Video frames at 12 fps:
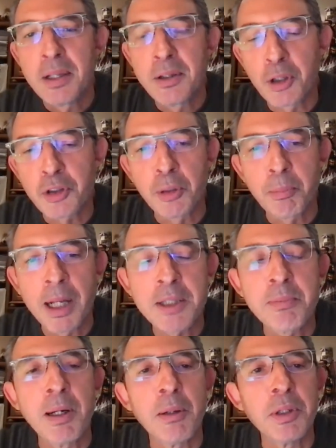
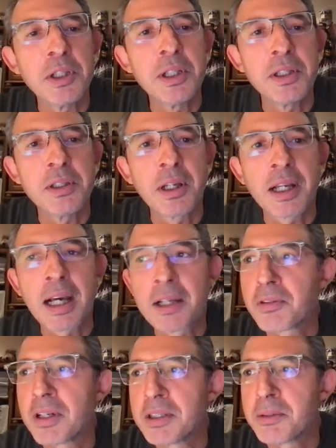toxoplasma, which is the
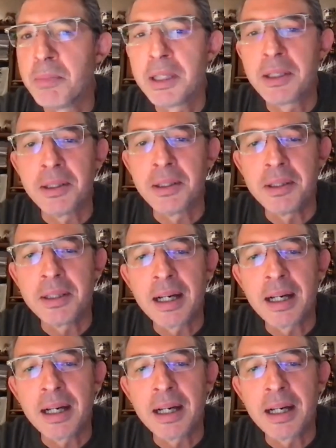cat-transmitted